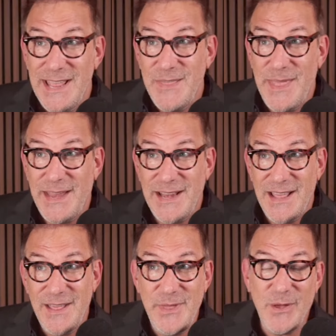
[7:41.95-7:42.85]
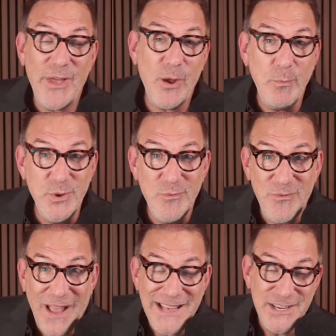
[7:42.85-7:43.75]
that they'll help you
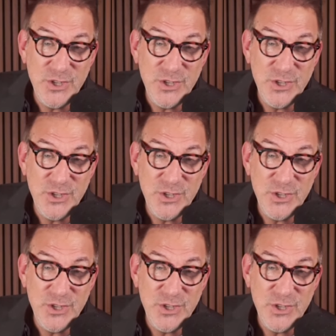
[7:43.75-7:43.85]
find a